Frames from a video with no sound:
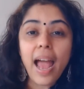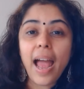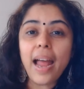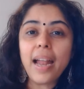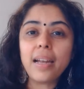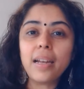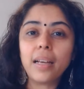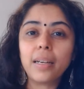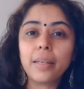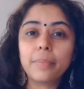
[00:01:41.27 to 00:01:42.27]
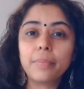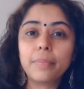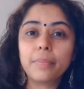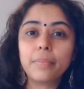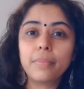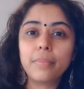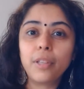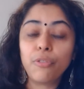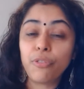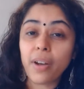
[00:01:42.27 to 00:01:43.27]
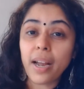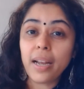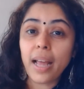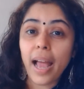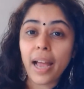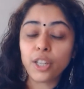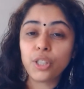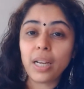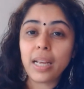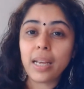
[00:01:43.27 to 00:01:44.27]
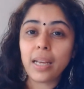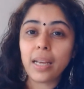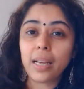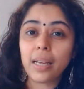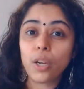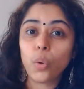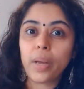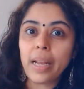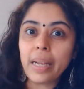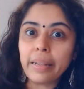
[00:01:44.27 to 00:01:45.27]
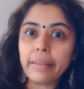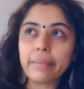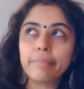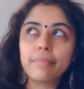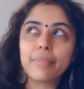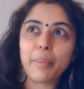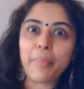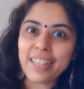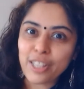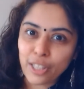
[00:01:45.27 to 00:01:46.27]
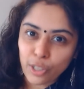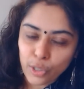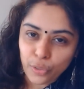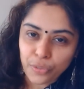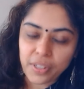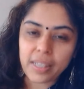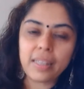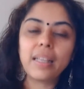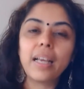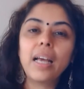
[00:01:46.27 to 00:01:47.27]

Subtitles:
And the friend actually, in the best interest of Sid,